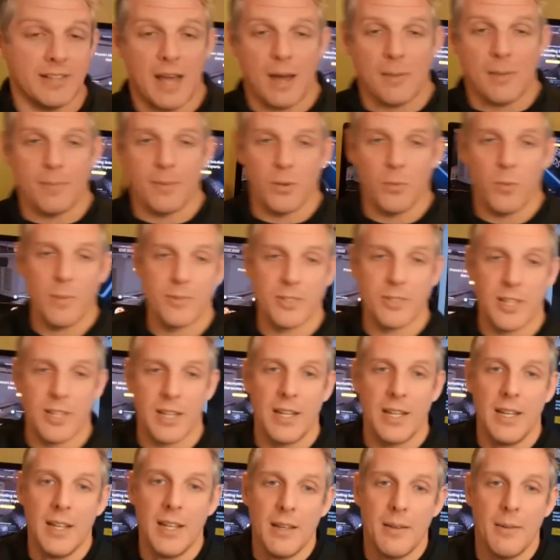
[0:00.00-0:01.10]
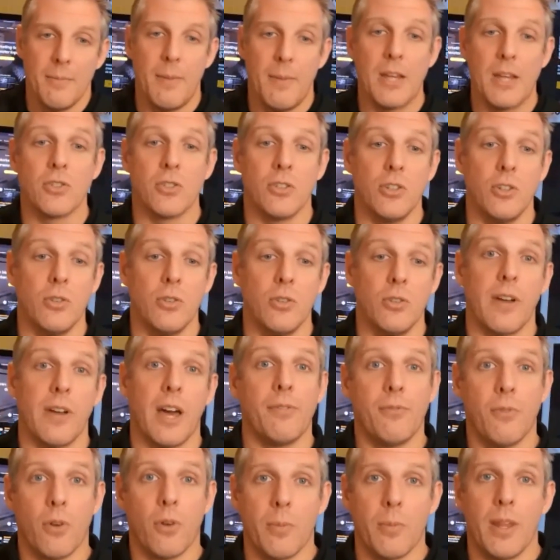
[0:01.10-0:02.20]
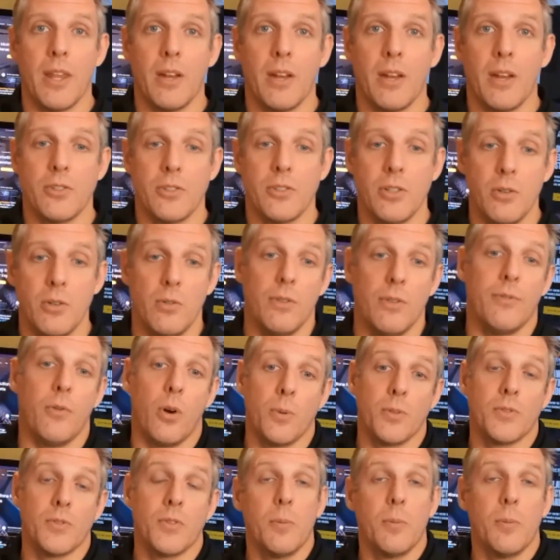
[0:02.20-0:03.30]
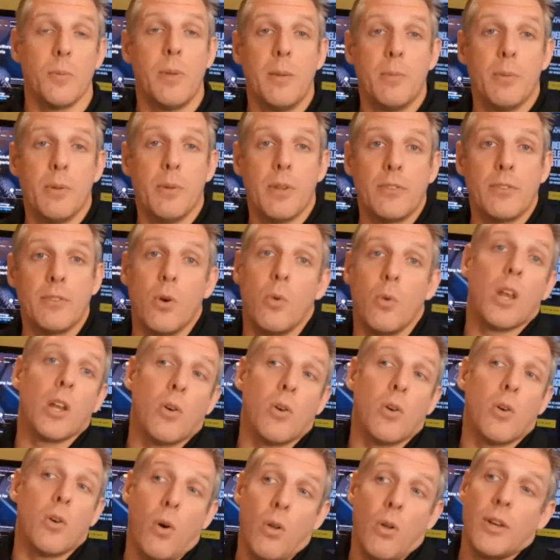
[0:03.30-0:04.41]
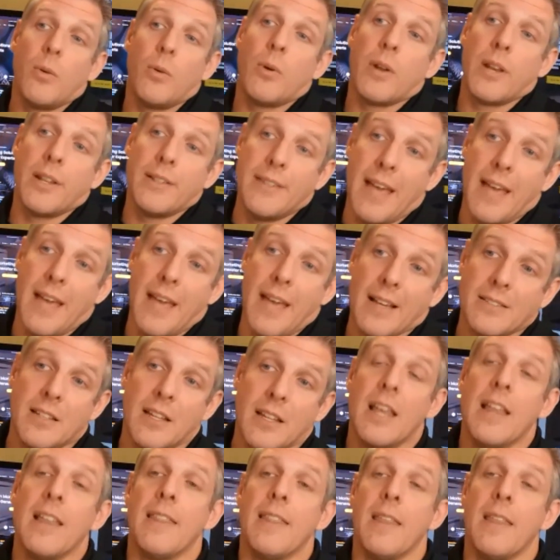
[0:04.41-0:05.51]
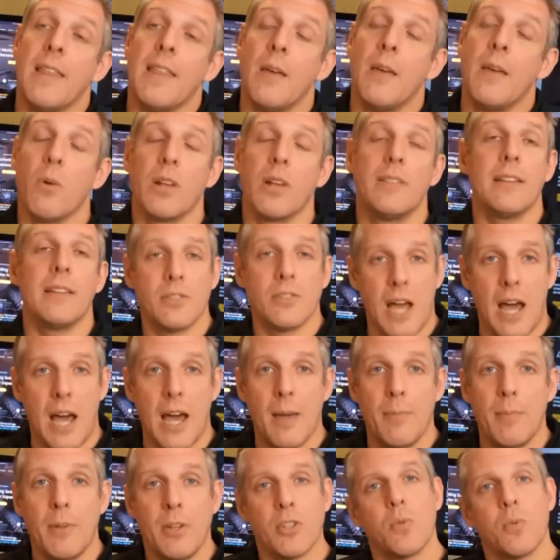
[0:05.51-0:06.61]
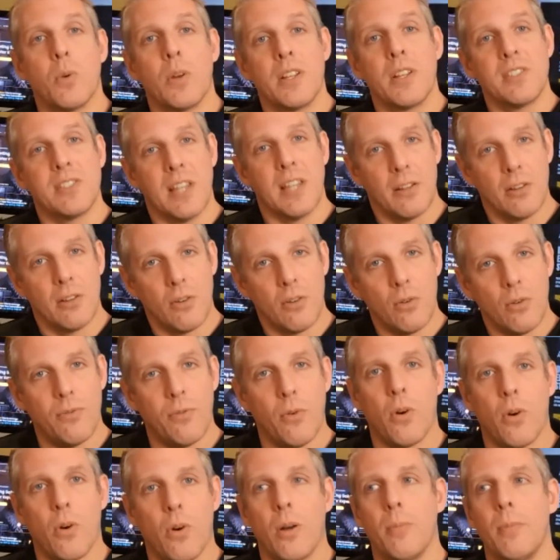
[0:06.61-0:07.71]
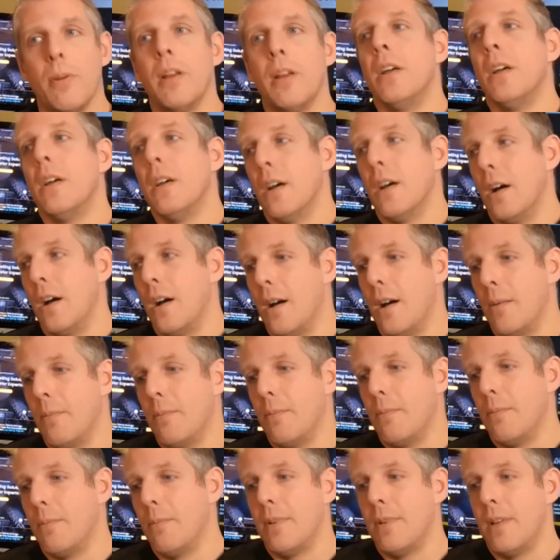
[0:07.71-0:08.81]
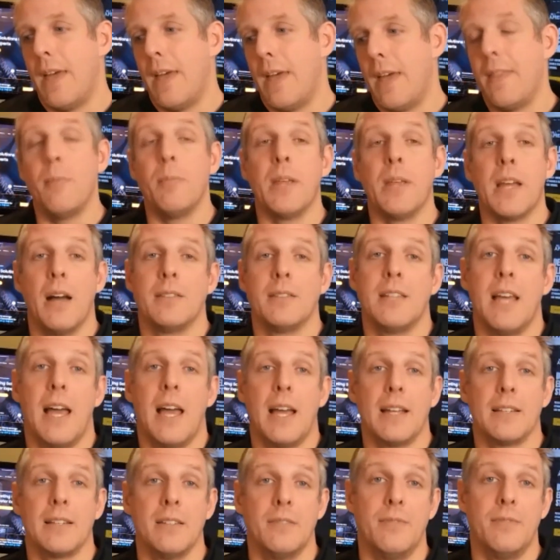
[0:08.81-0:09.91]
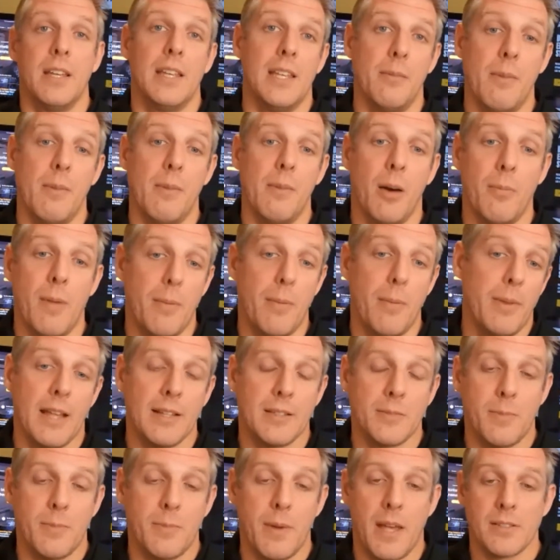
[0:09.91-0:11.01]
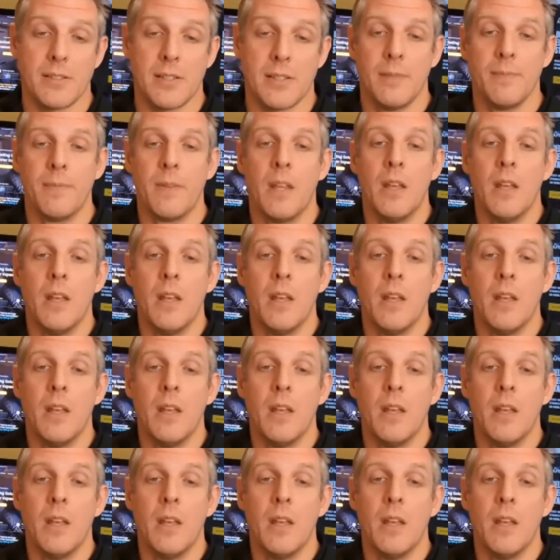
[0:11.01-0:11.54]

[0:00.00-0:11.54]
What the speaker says: at the top of the website. Make sure that you've got a form on there too. The form is for the people that don't want to call, they don't want to text, they want to take their time, they just want to send a little form, and then be contacted via email. Maybe that's best.